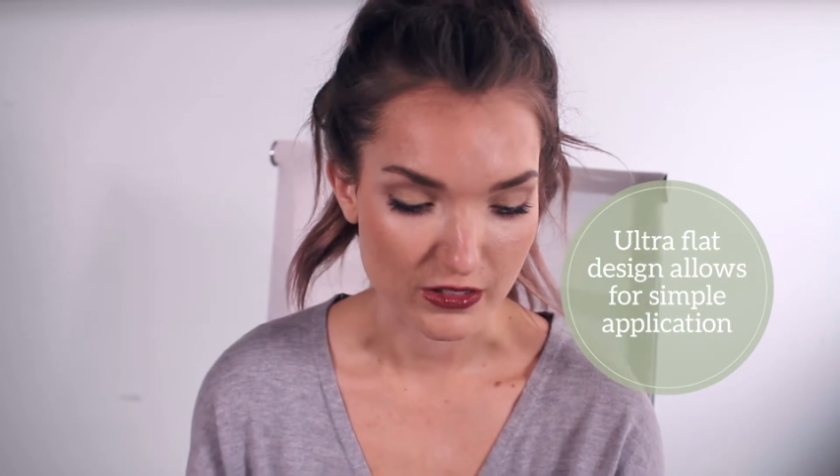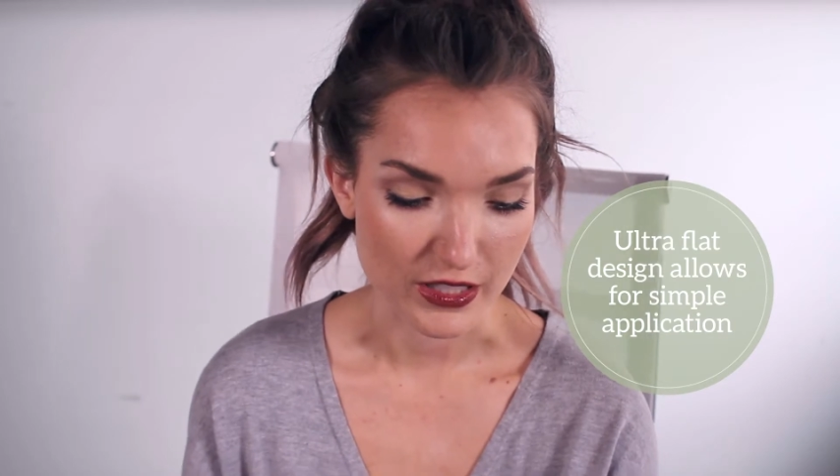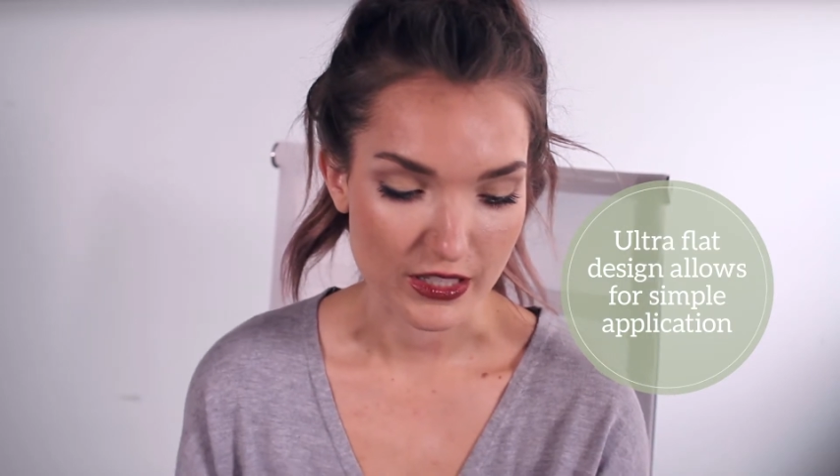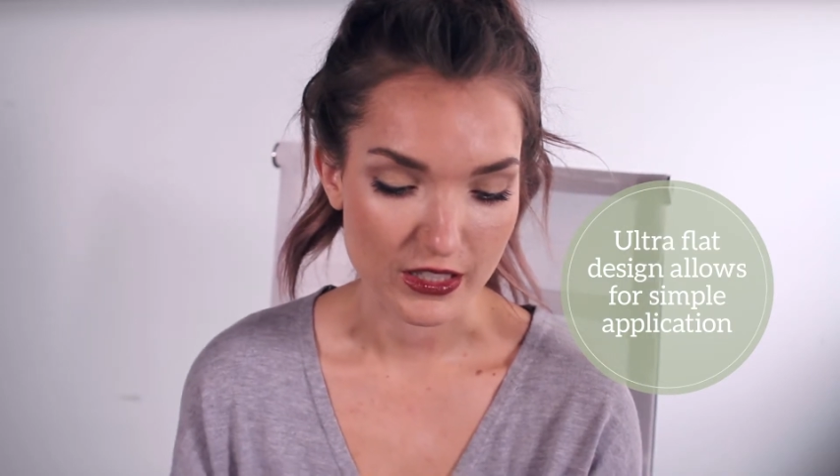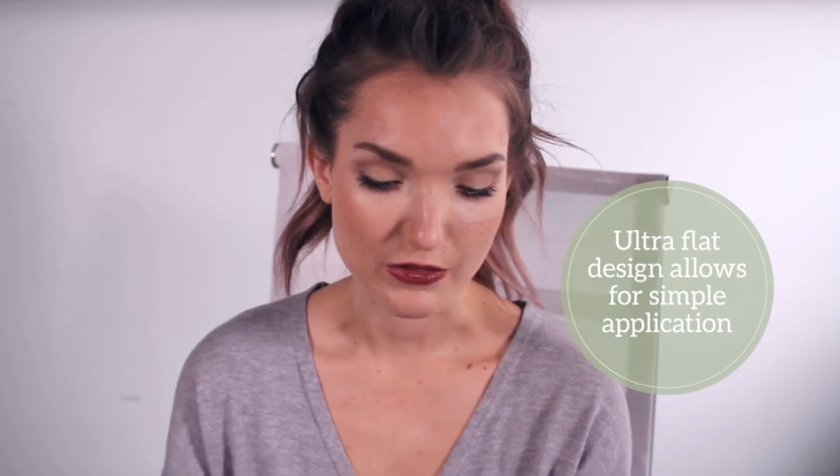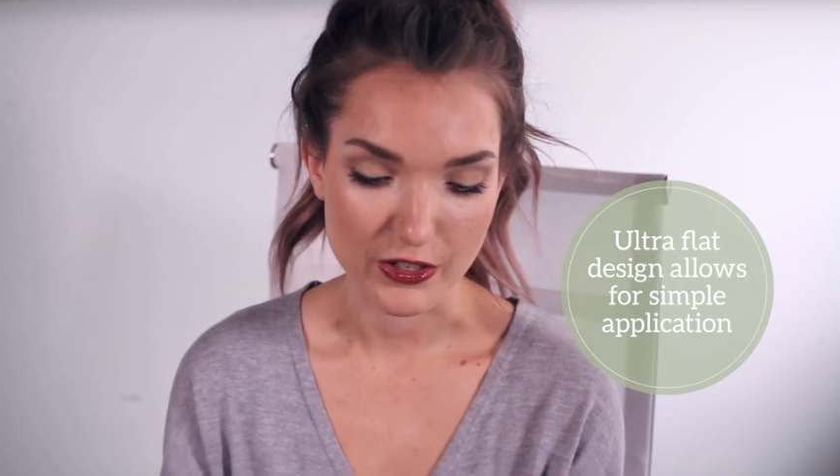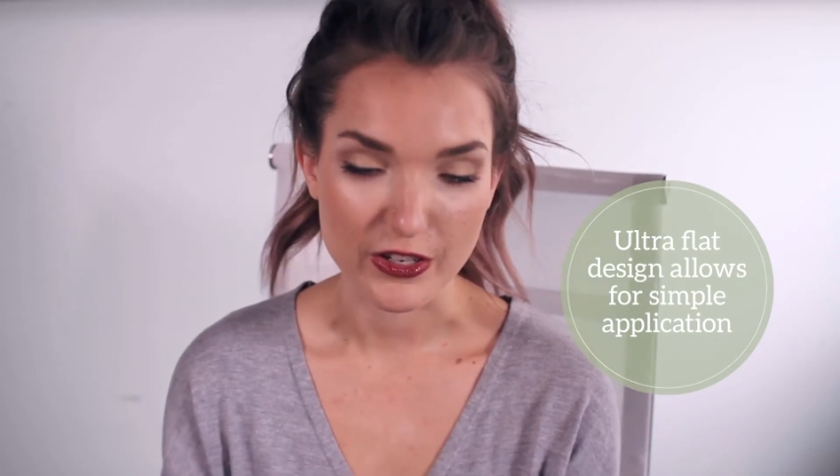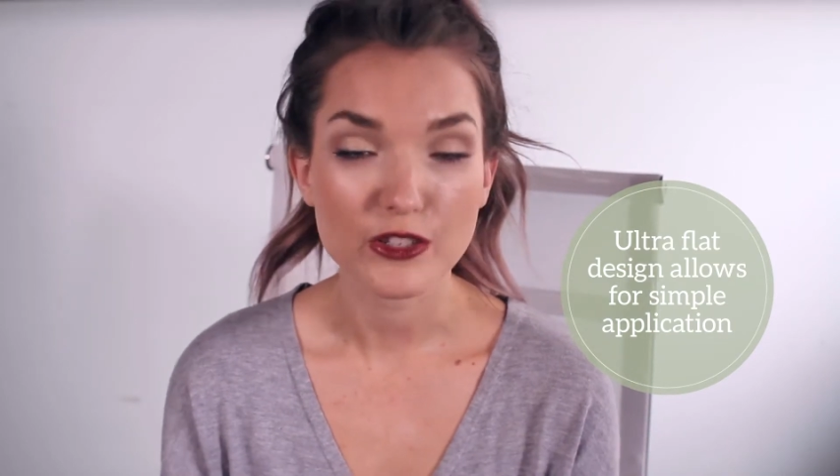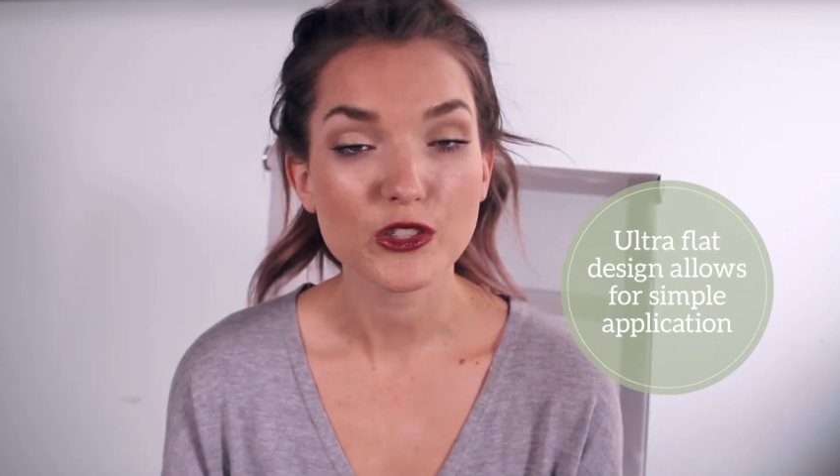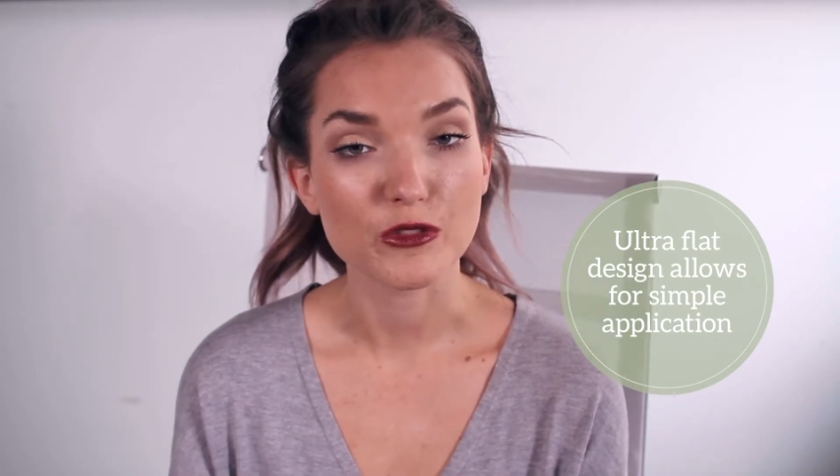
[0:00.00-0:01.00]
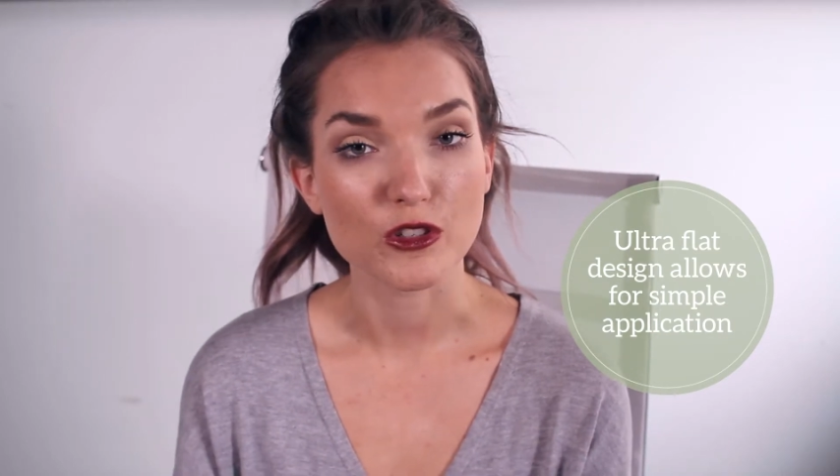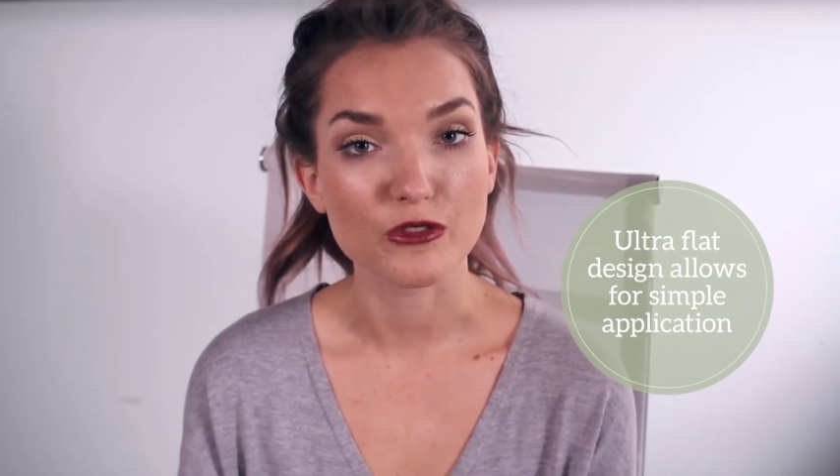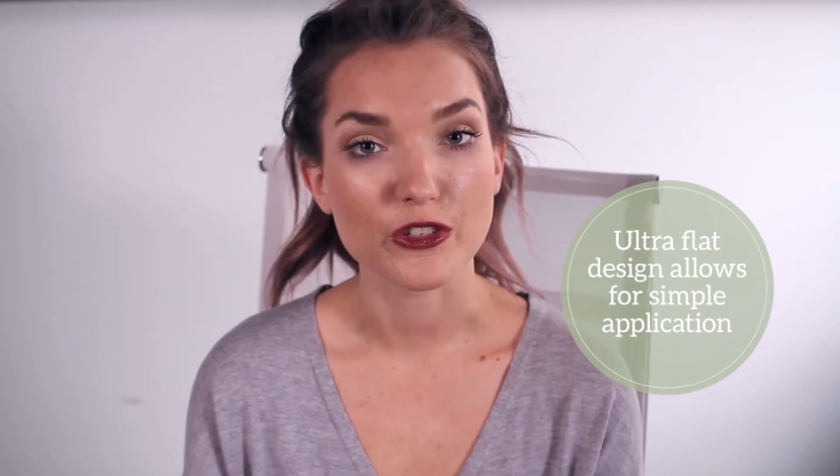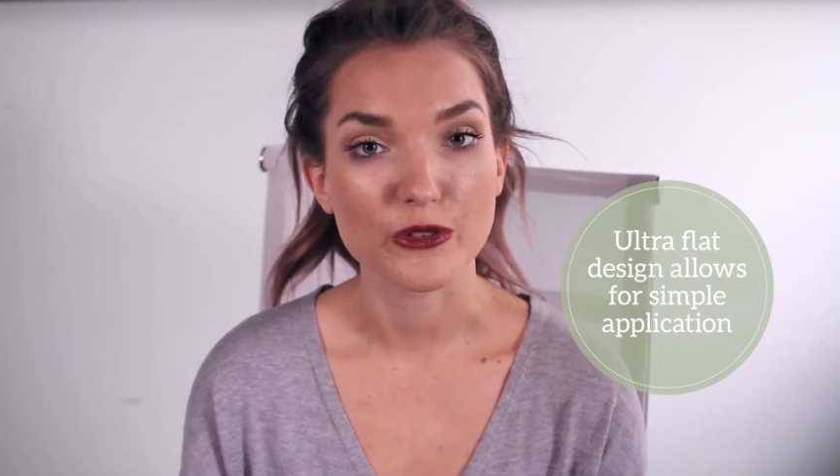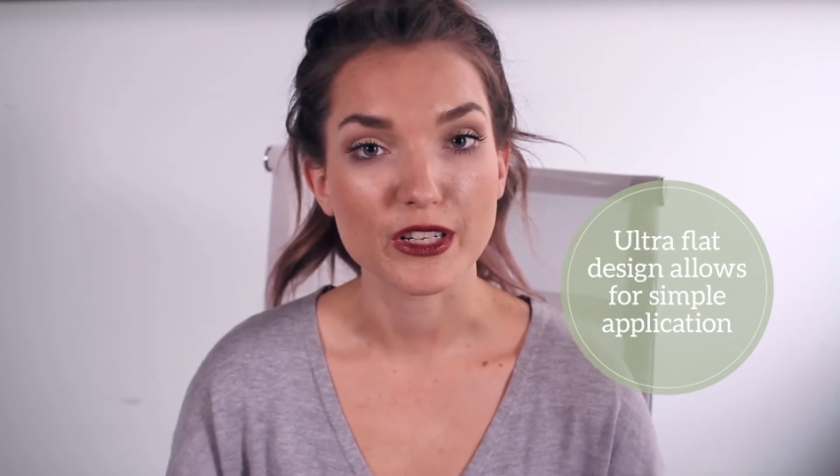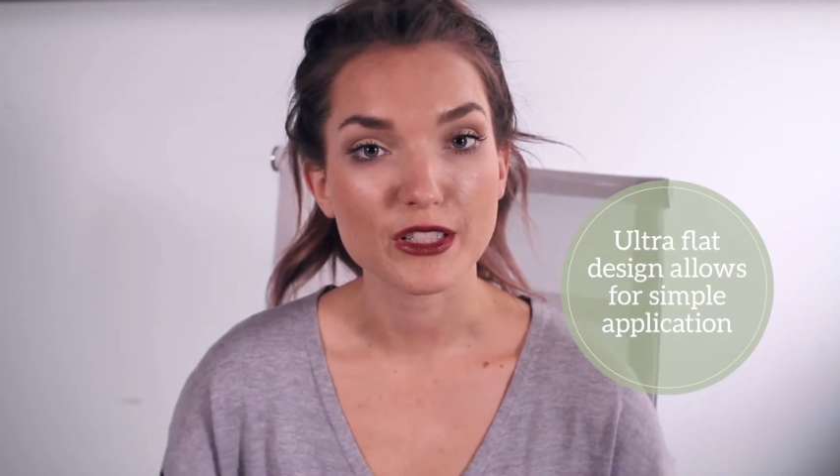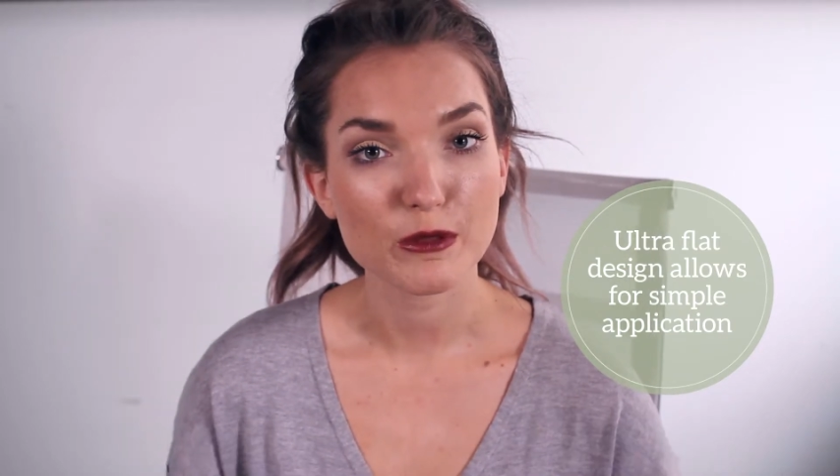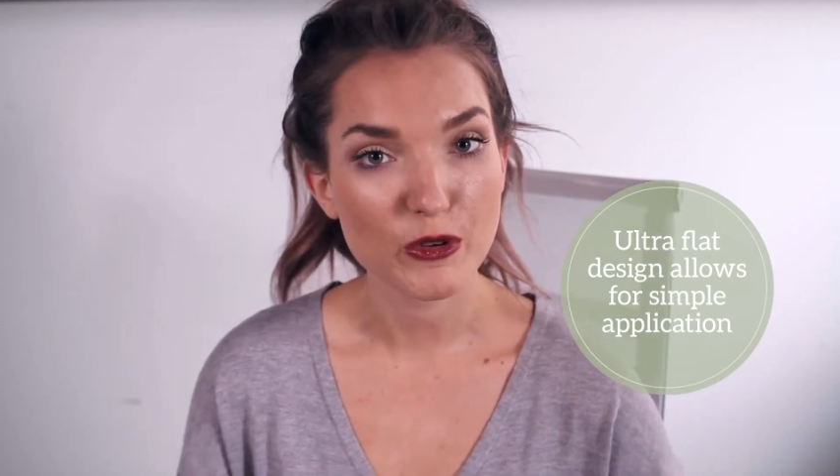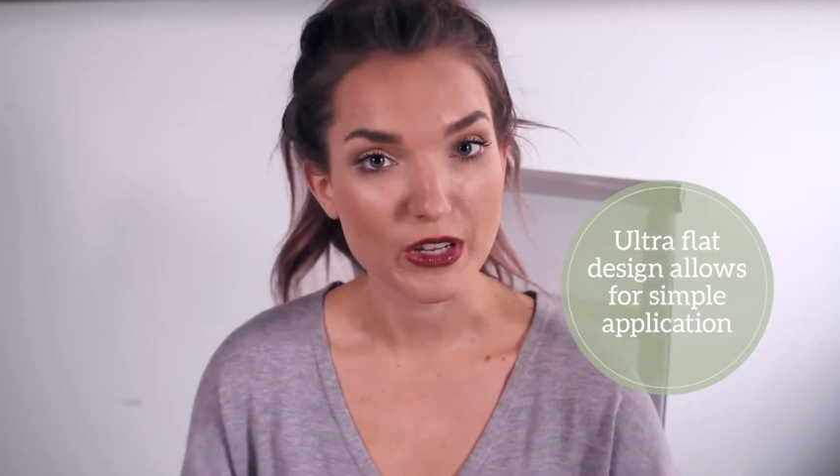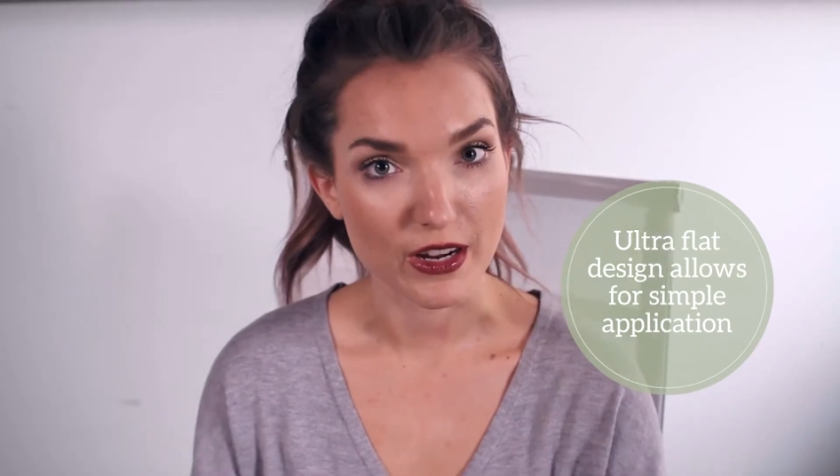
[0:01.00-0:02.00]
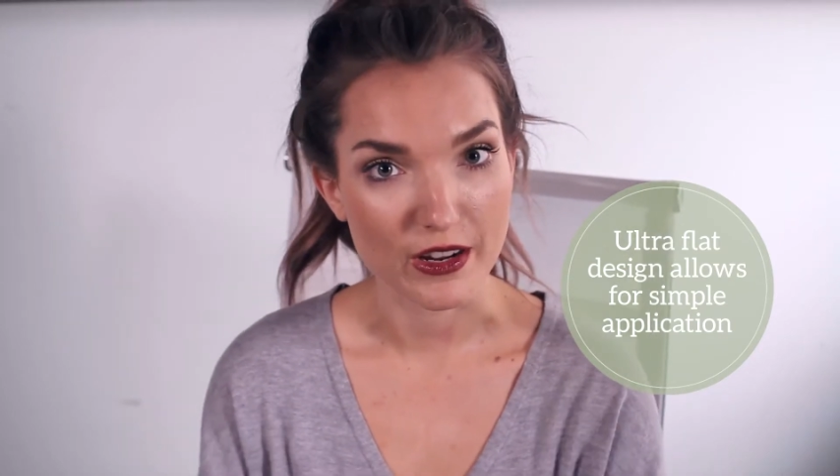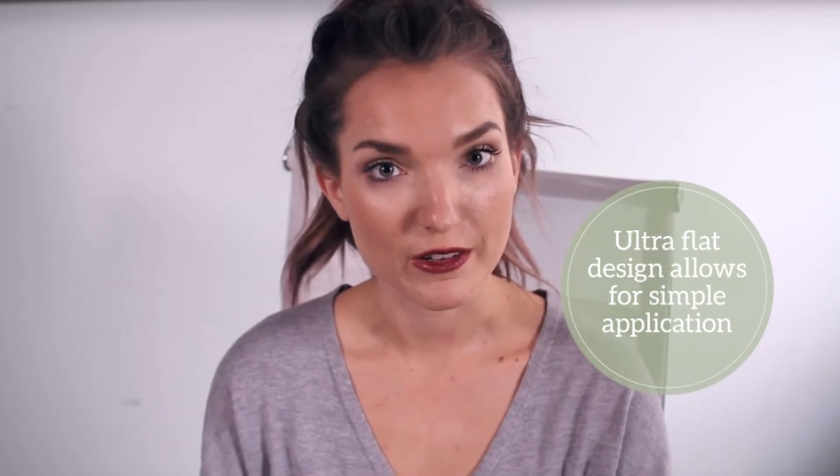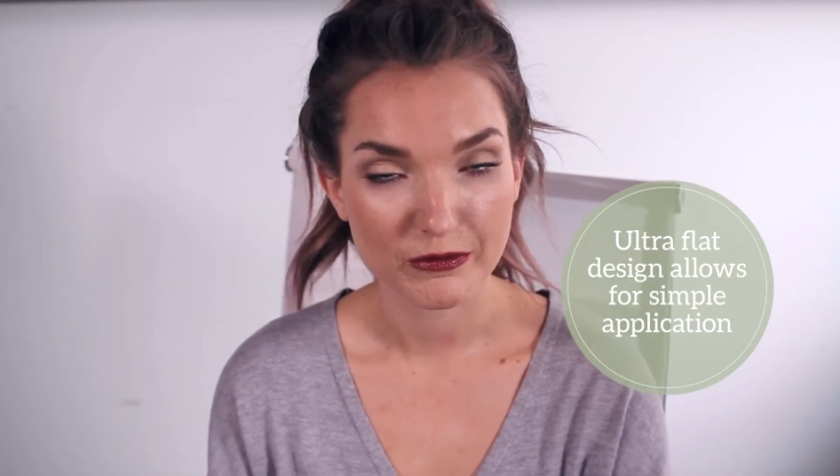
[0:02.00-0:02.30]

that it's very useful for doing a smoky eye.